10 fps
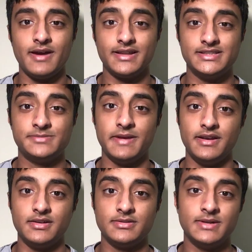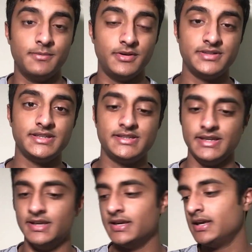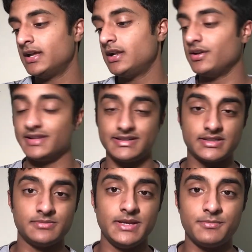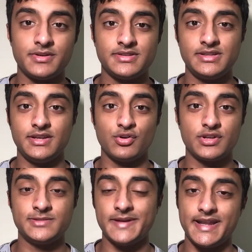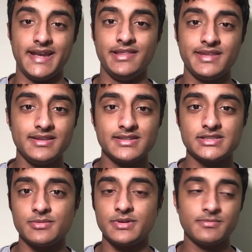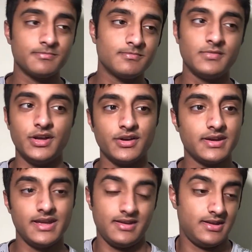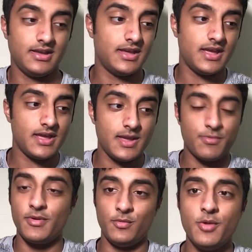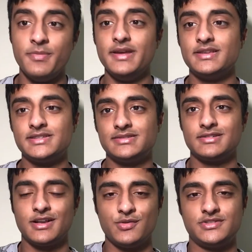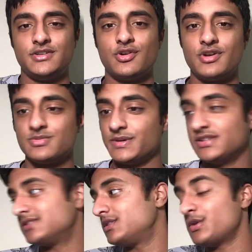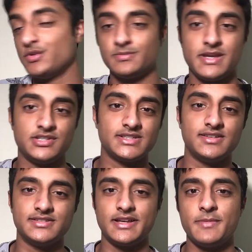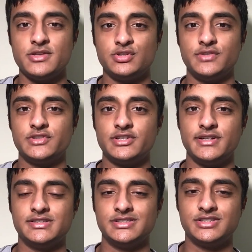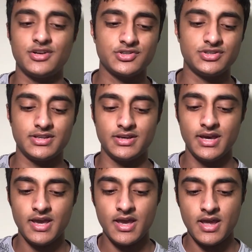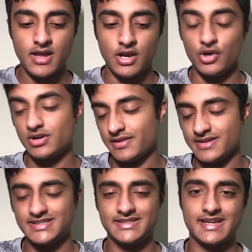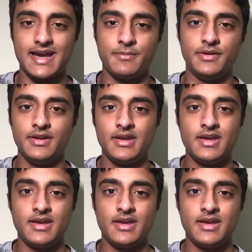have had to spend at Bristol City. Look, that doesn't mean Bristol City are not going to spend anything this summer. Look, it probably won't be as close to Norwich because of those major sales that I mentioned of Sainz and Sargent that look like they're set to happen.